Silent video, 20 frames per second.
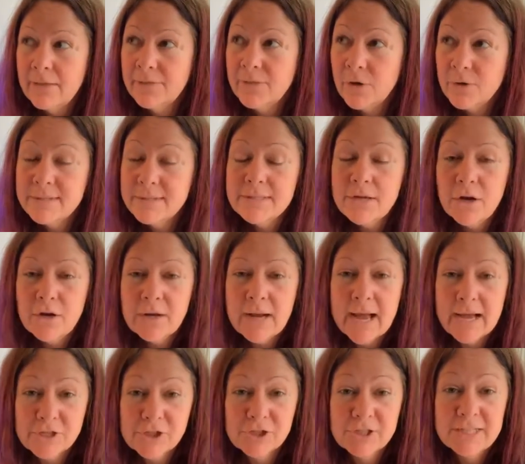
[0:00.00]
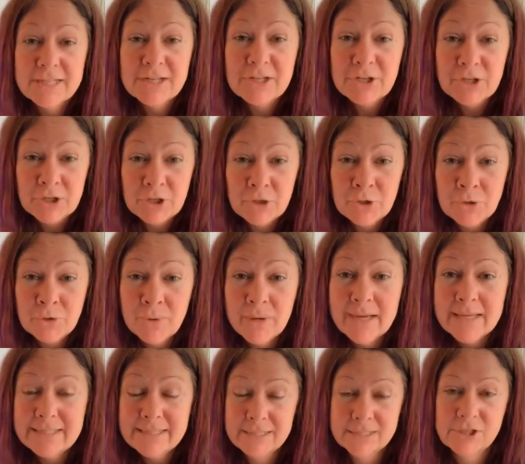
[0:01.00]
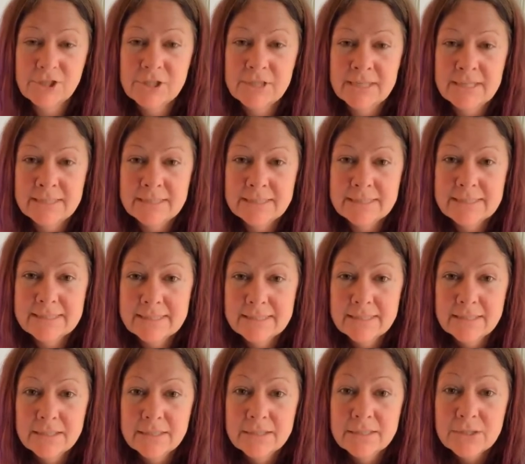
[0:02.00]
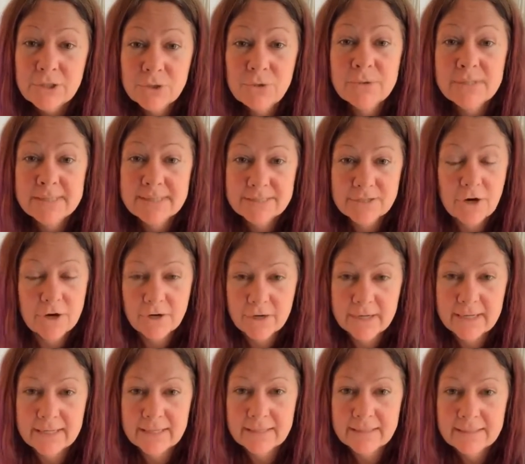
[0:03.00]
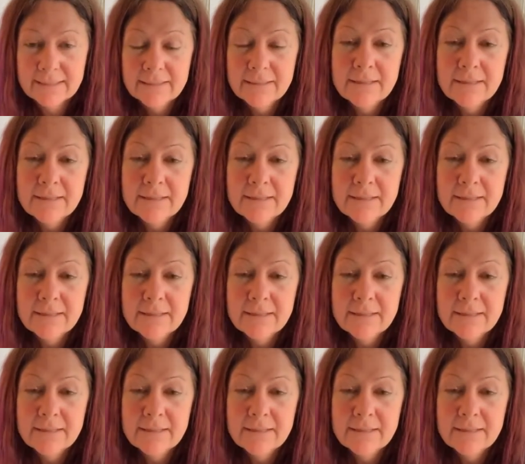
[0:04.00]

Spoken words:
Those are actually new additions to the starter kit.